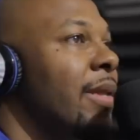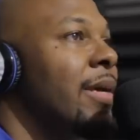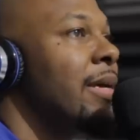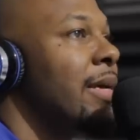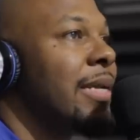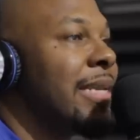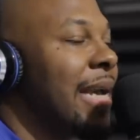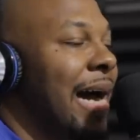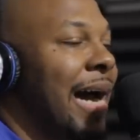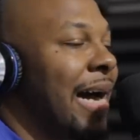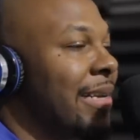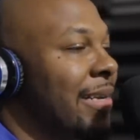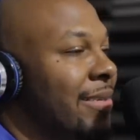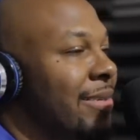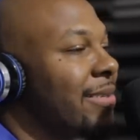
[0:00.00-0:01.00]
you done?
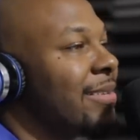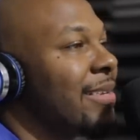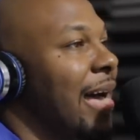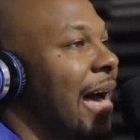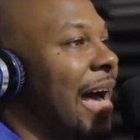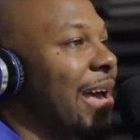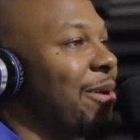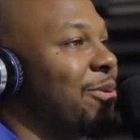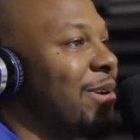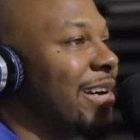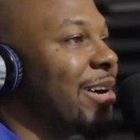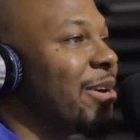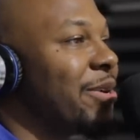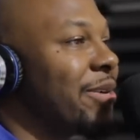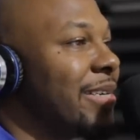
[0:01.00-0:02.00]
Nah, I ain't want
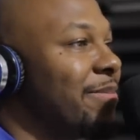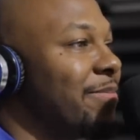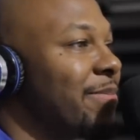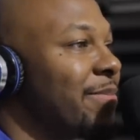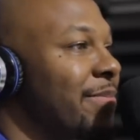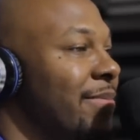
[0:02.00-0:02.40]
to hurt him.